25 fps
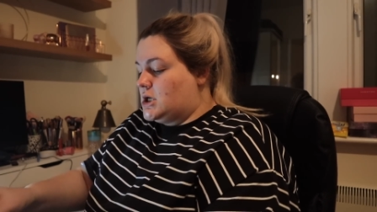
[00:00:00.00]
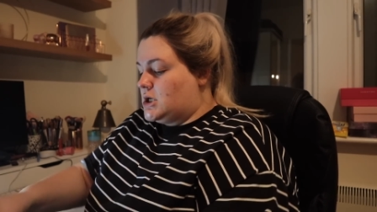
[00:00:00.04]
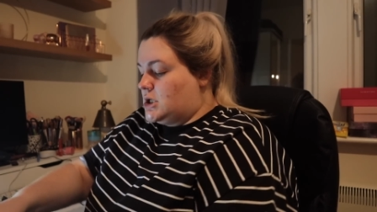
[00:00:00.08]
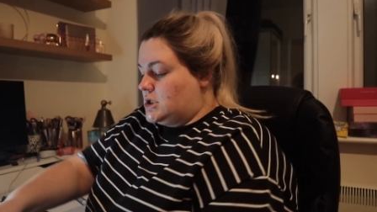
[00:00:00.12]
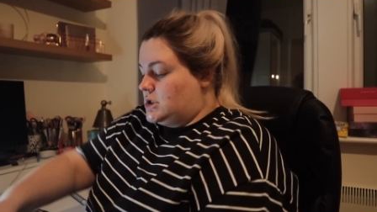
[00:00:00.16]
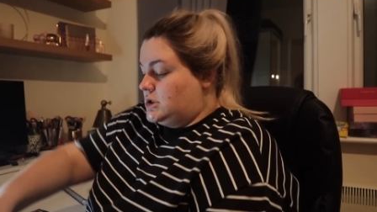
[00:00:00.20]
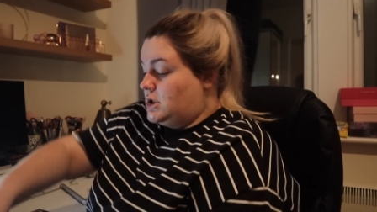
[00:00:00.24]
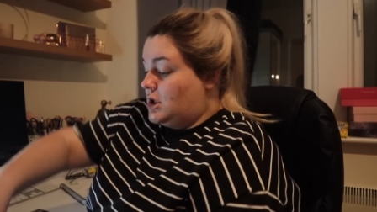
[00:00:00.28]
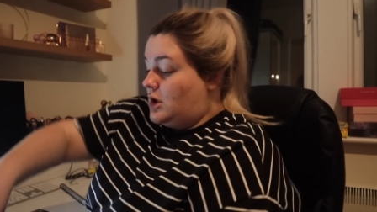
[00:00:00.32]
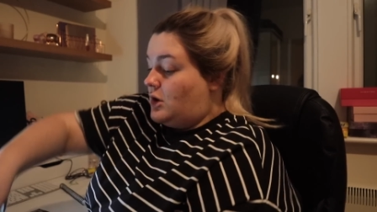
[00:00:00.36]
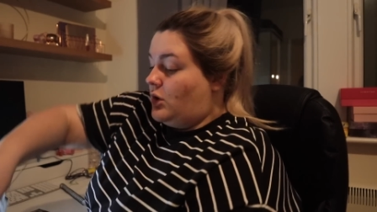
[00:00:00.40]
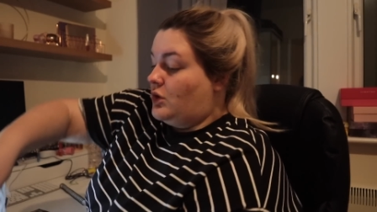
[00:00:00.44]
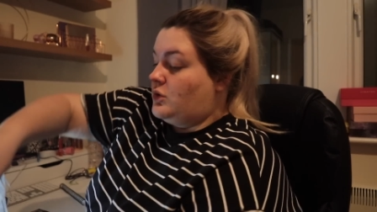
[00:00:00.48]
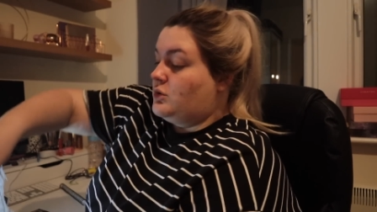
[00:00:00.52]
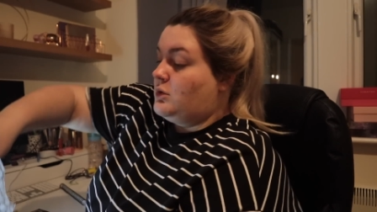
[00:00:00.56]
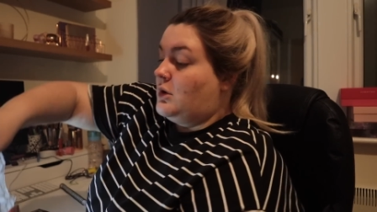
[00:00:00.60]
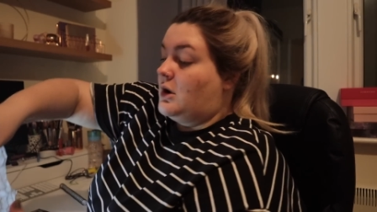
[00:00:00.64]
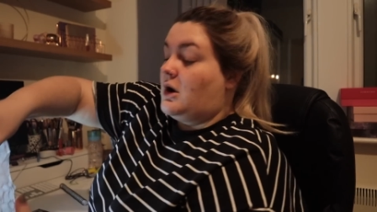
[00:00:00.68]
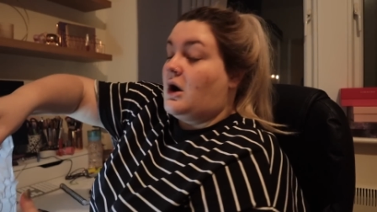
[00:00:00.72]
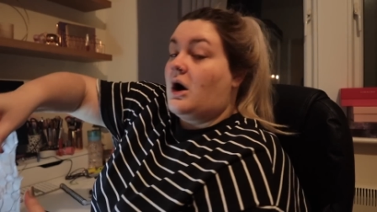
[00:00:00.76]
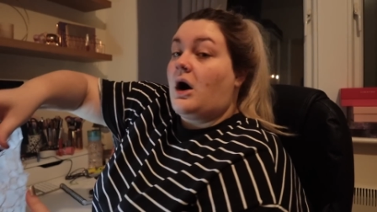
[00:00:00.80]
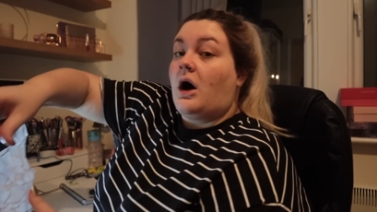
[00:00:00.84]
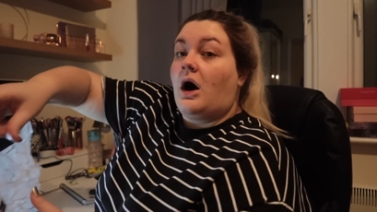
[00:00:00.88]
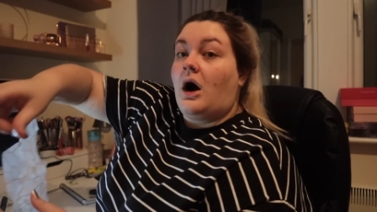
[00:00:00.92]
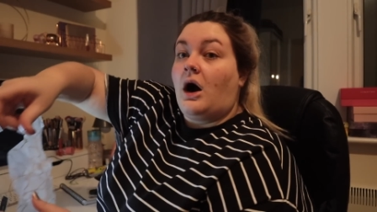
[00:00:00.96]
Oh,
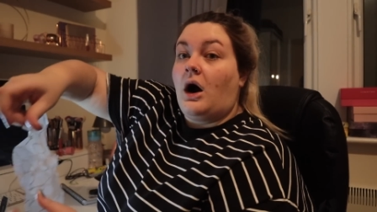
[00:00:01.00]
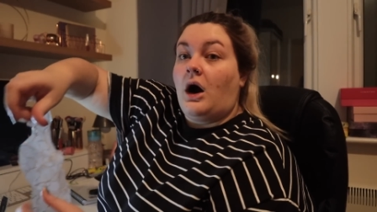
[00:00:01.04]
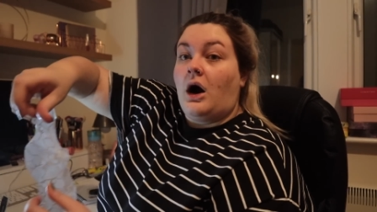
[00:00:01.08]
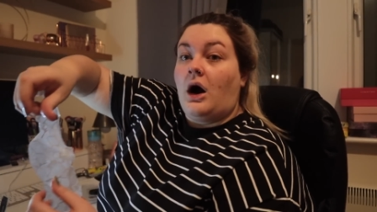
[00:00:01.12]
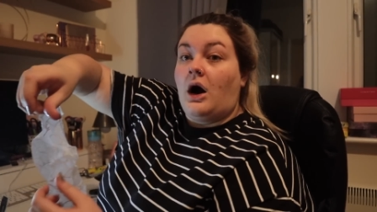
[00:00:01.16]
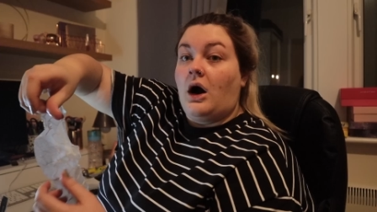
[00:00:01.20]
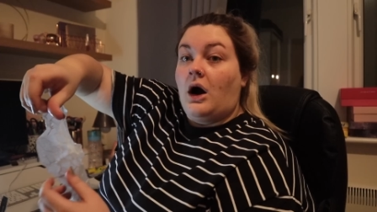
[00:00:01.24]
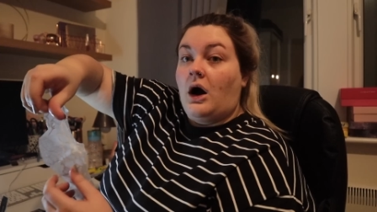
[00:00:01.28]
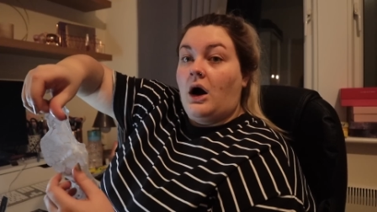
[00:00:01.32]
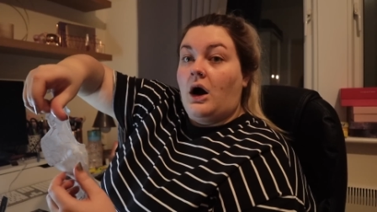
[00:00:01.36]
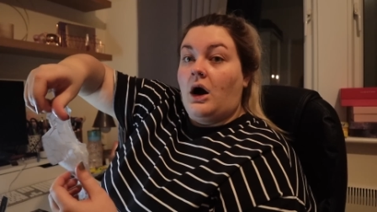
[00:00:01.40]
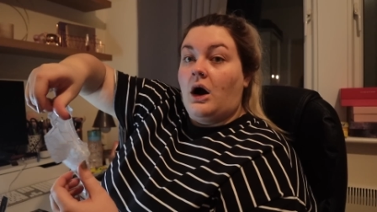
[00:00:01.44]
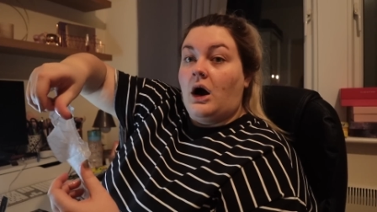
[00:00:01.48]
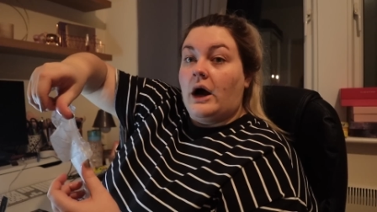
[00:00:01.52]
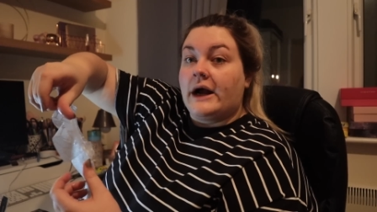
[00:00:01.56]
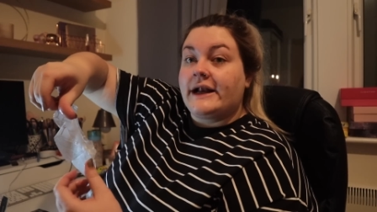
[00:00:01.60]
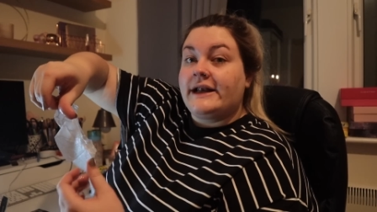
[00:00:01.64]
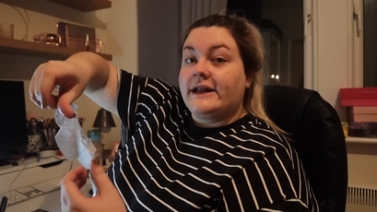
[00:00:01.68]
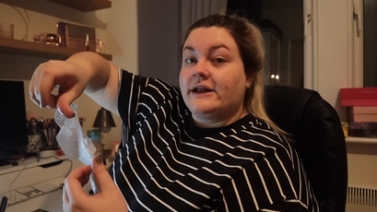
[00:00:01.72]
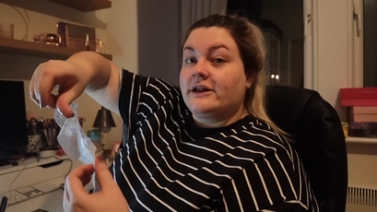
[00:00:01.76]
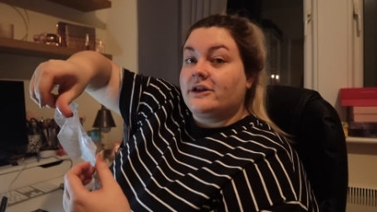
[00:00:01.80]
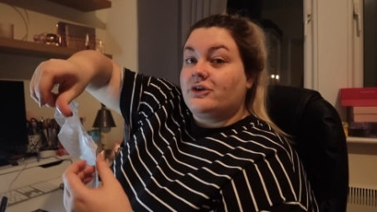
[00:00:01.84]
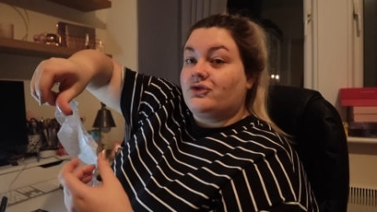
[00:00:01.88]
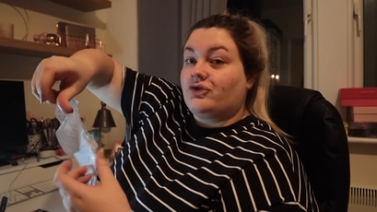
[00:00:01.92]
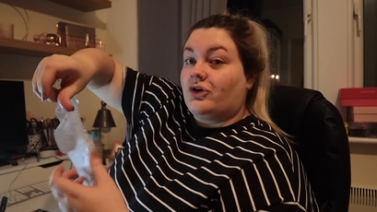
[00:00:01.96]
I
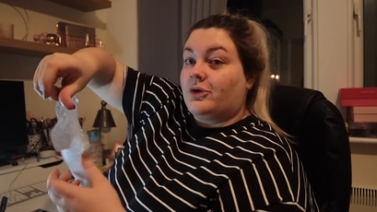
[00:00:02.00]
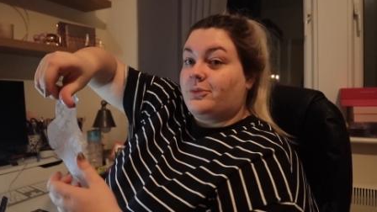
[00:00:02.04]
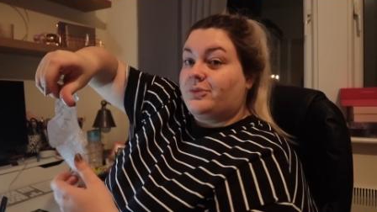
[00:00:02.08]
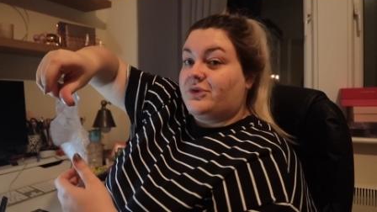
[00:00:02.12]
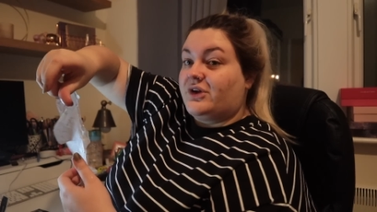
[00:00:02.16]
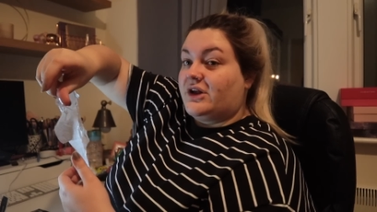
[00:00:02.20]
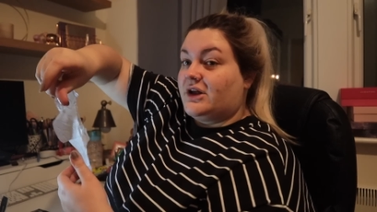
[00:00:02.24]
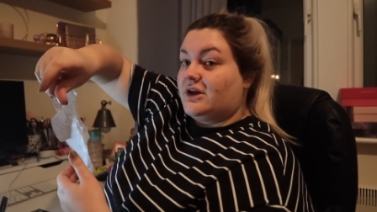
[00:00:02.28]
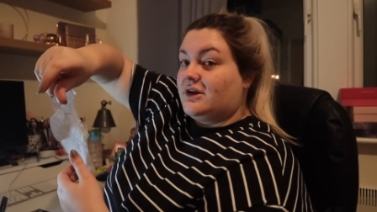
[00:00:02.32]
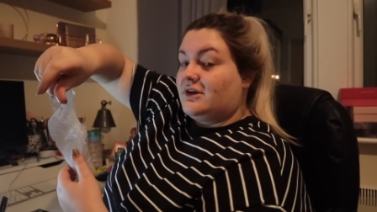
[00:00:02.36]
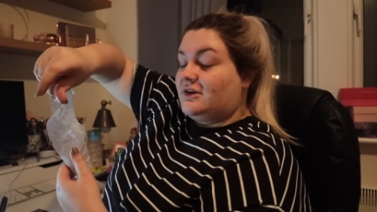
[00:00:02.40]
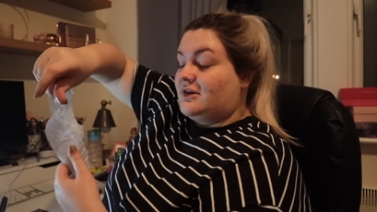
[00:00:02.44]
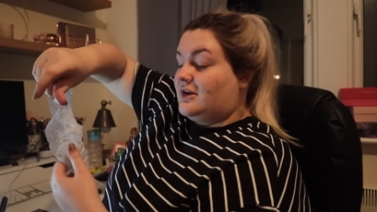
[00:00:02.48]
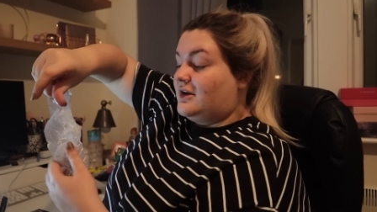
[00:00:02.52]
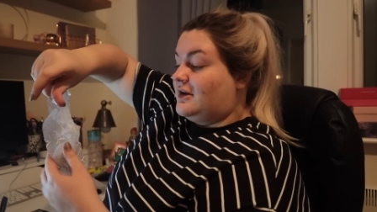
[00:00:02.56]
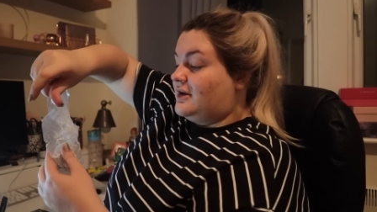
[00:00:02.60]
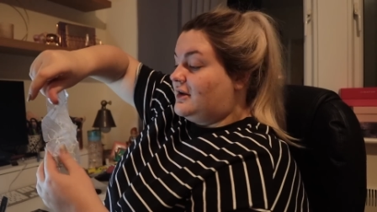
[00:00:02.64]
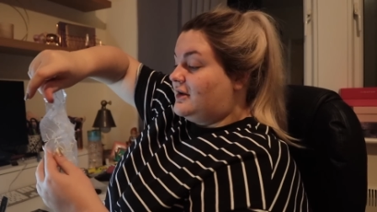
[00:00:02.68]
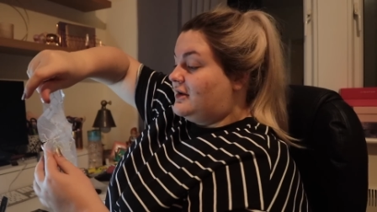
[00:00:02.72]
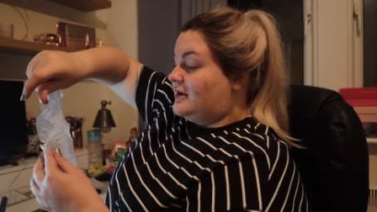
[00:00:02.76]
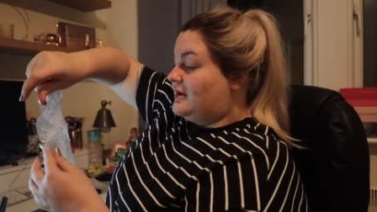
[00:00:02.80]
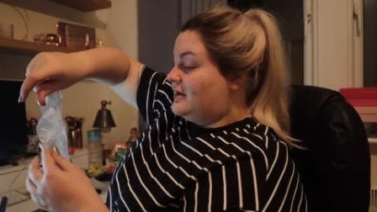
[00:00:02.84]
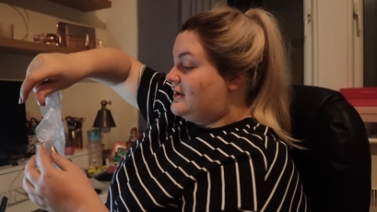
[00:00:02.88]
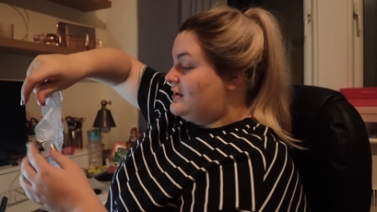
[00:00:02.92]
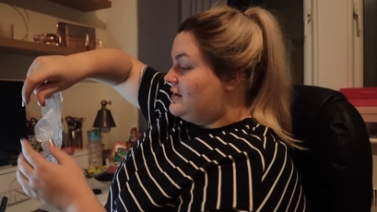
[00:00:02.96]
nearly dropped it.
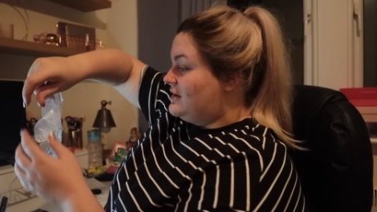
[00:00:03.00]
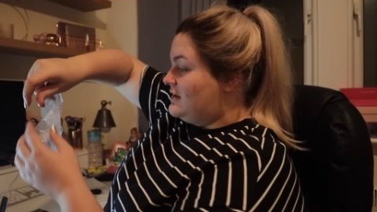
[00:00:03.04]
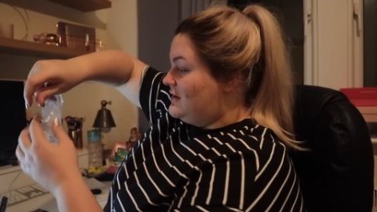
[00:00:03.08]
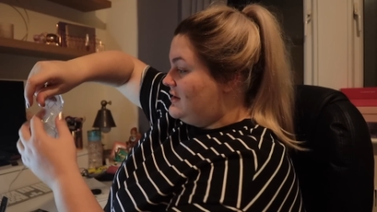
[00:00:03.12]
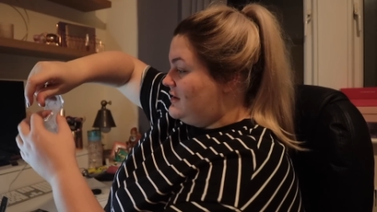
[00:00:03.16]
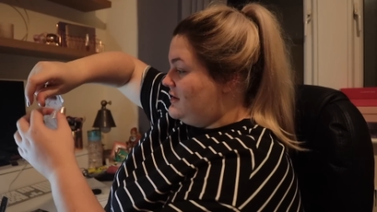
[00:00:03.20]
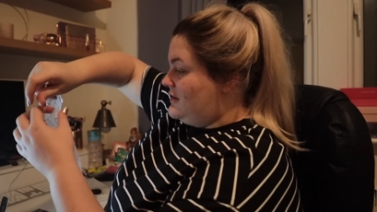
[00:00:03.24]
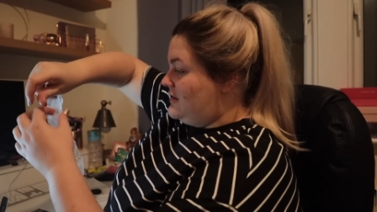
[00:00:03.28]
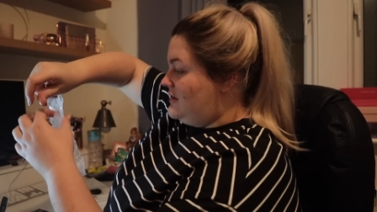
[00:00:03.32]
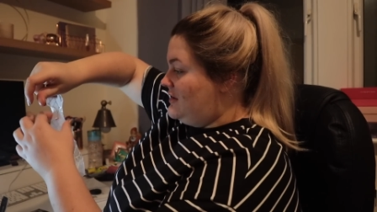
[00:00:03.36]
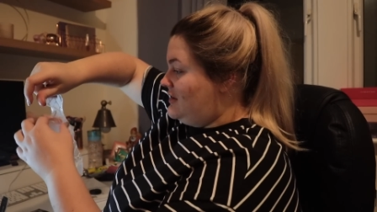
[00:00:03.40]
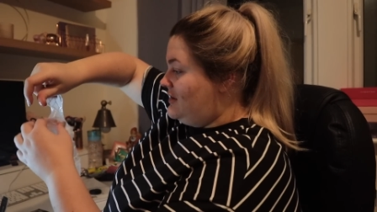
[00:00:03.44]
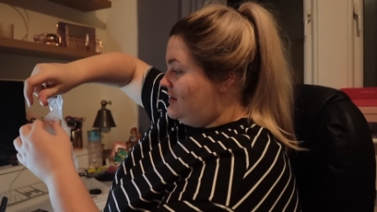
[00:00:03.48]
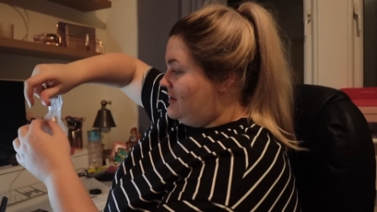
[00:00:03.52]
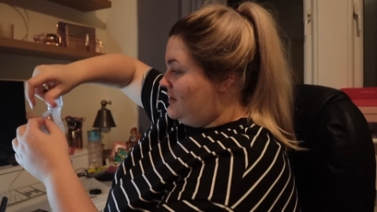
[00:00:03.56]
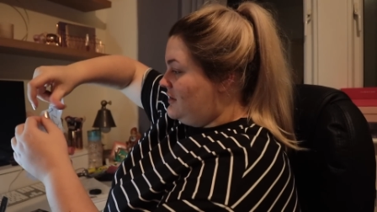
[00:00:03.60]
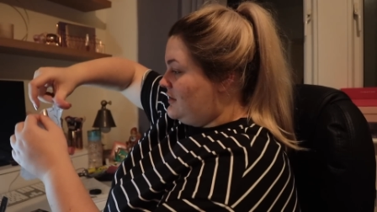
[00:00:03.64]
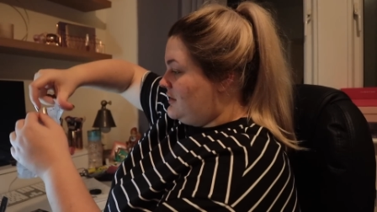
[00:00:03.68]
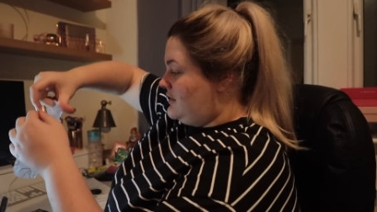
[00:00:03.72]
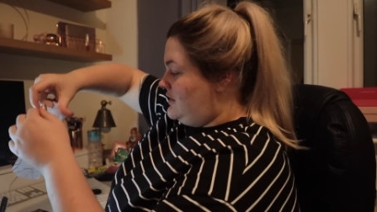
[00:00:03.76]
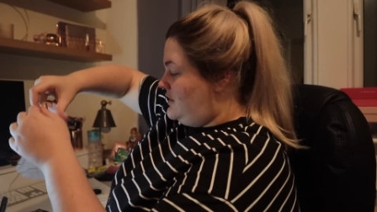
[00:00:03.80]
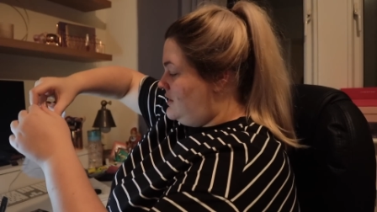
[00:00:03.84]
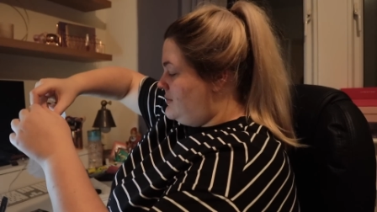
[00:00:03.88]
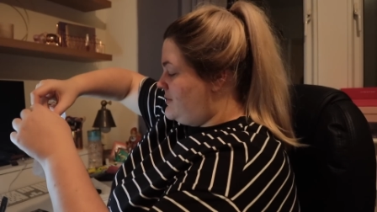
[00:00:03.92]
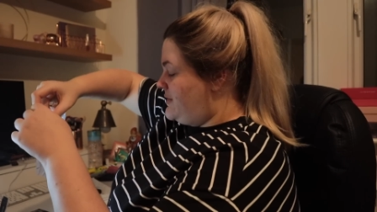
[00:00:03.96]

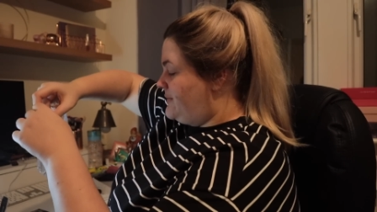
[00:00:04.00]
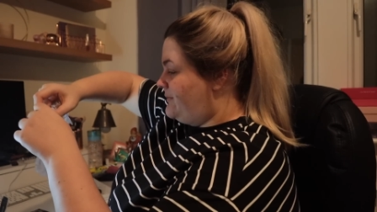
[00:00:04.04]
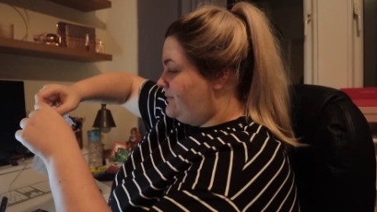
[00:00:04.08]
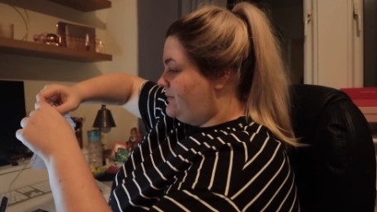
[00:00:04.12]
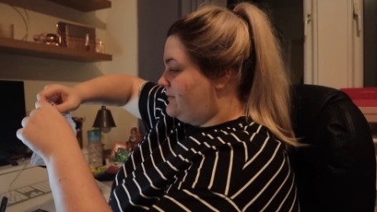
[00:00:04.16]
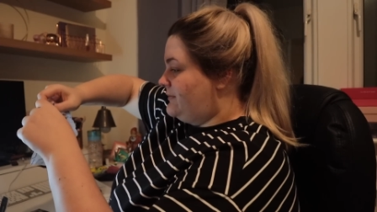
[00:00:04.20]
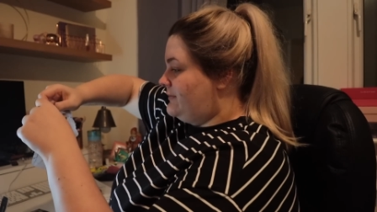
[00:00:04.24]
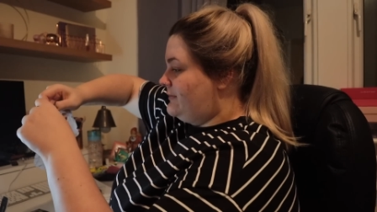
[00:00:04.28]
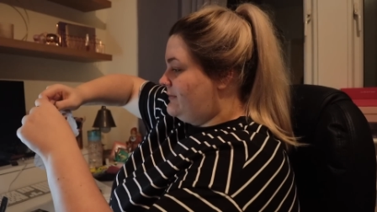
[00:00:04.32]
Come on.